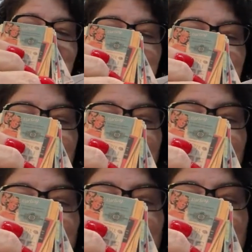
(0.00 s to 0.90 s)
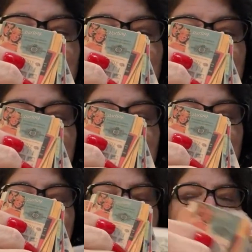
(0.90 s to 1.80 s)
Super cool.
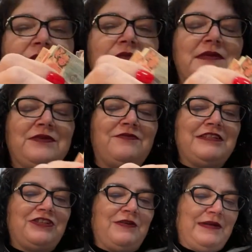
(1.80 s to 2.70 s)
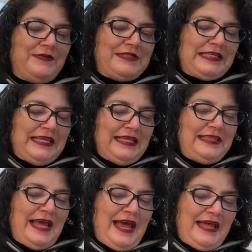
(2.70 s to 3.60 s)
There was a restaurant when I was a
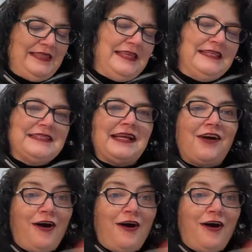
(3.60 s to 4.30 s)
kid that had these like